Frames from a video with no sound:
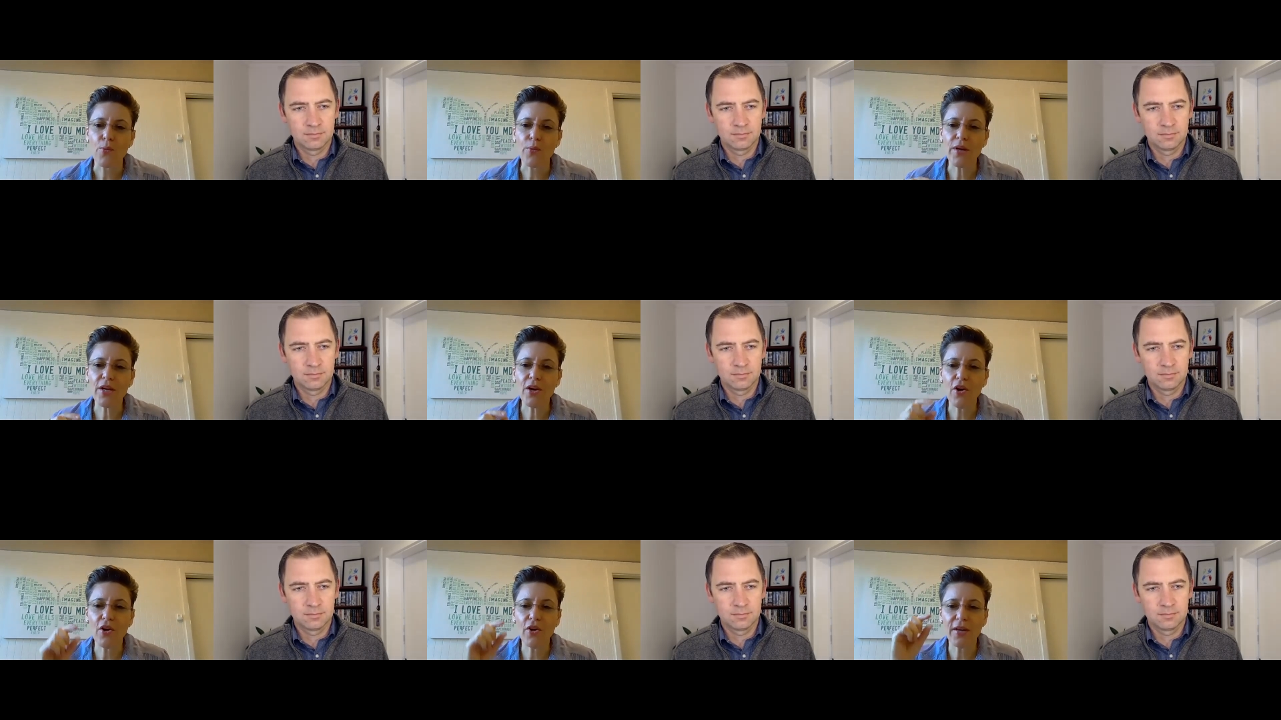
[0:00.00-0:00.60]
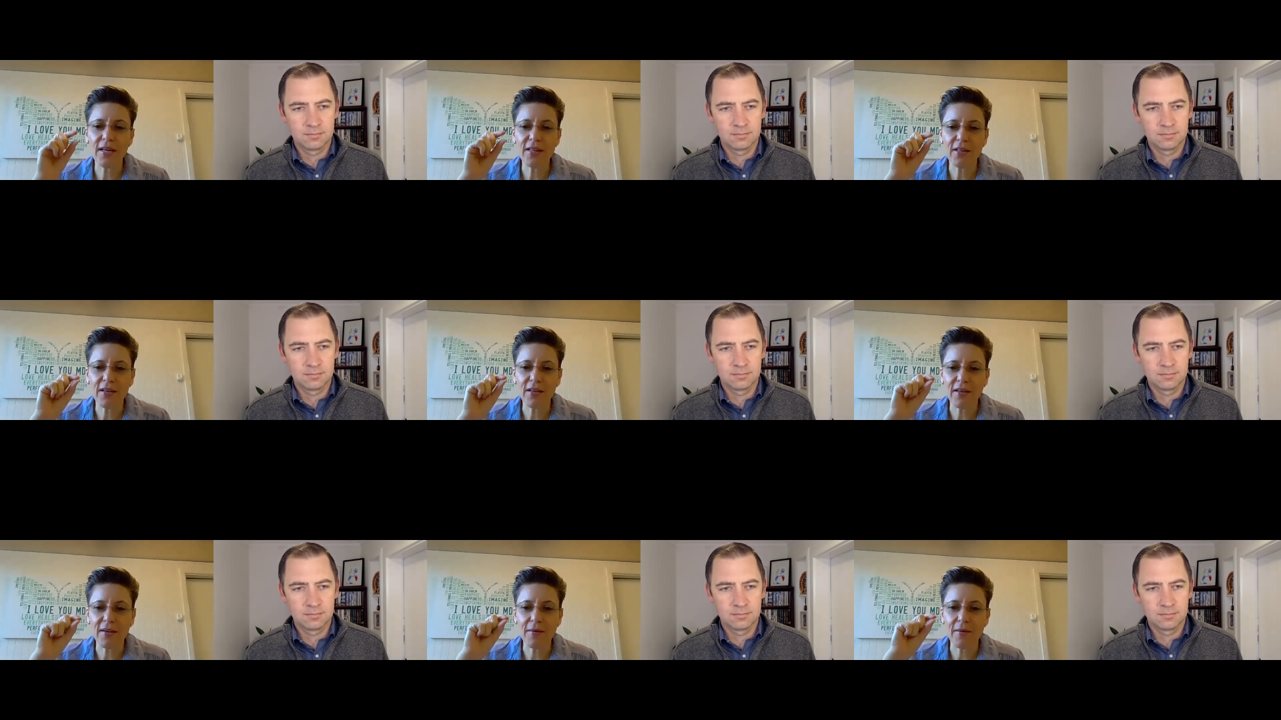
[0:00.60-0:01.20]
Speaker 1: we are either
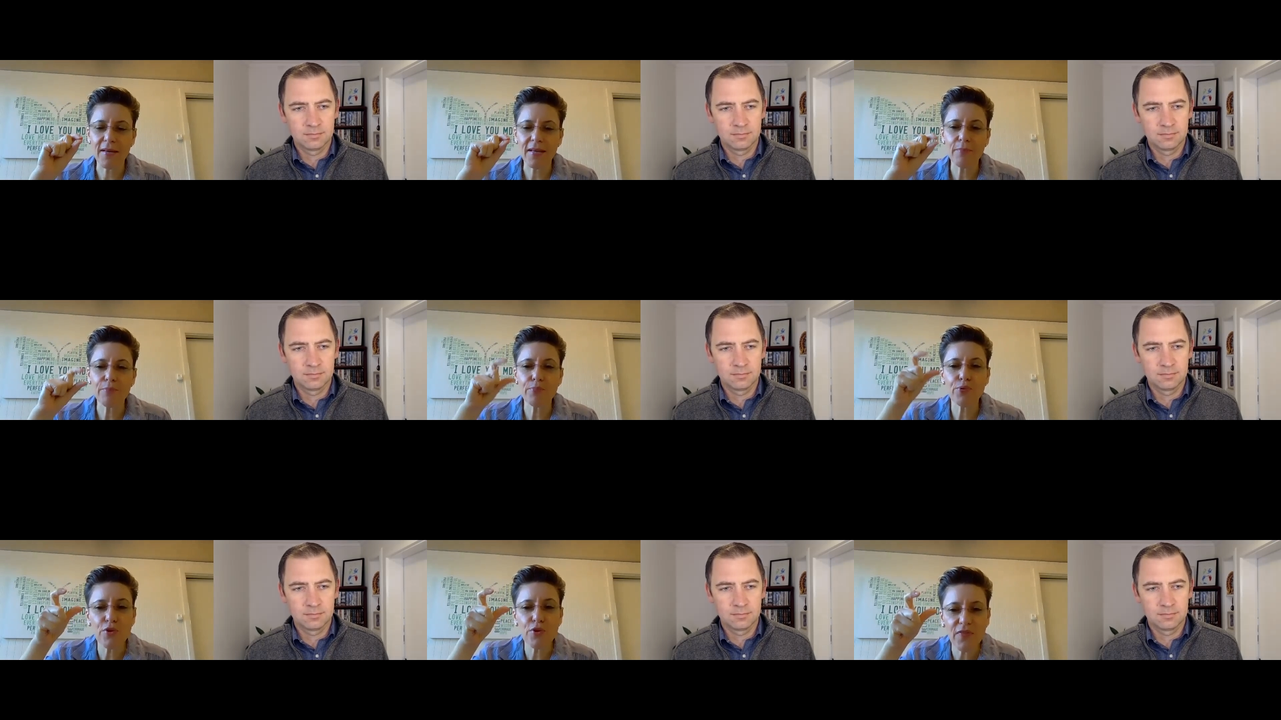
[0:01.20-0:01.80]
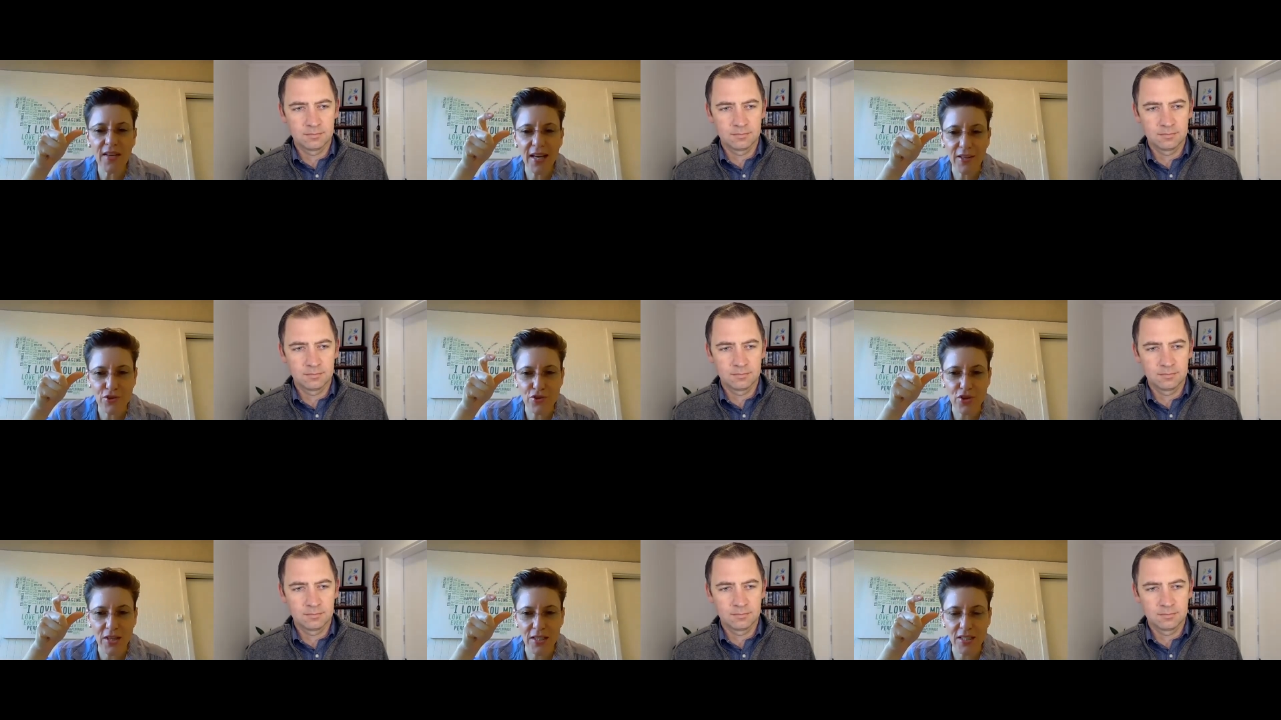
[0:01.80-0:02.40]
improving our
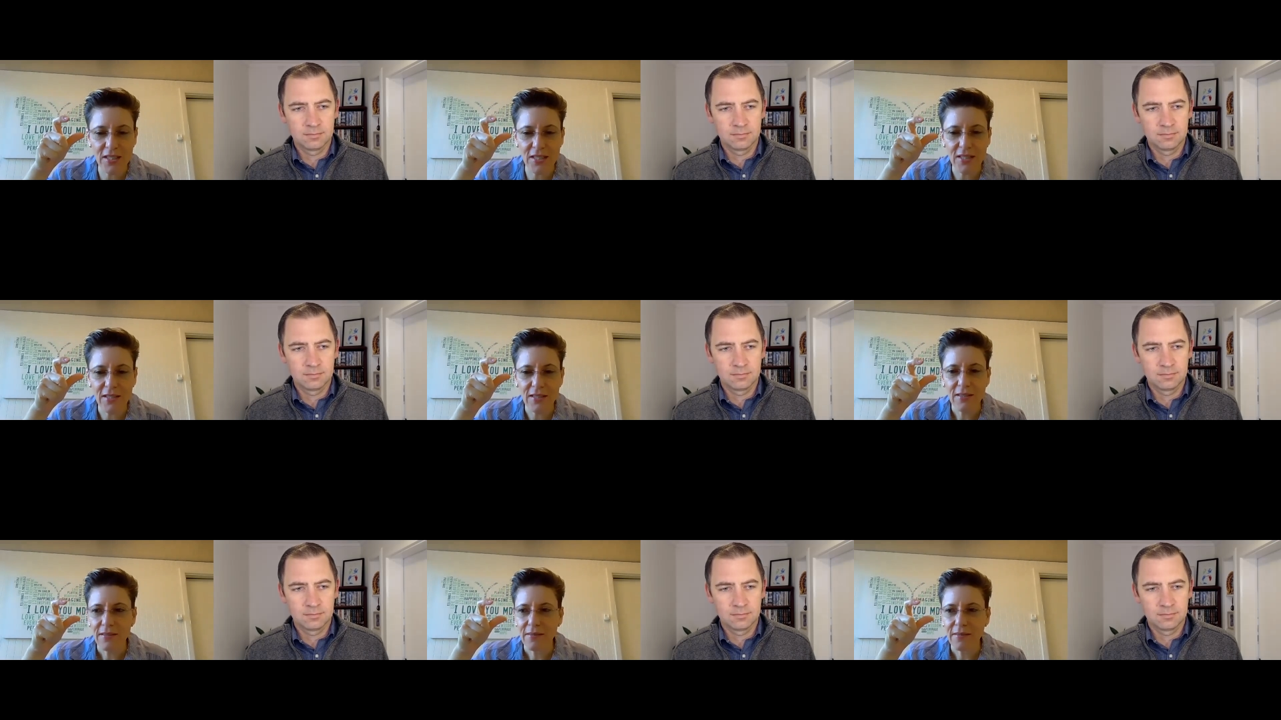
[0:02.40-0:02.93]
trust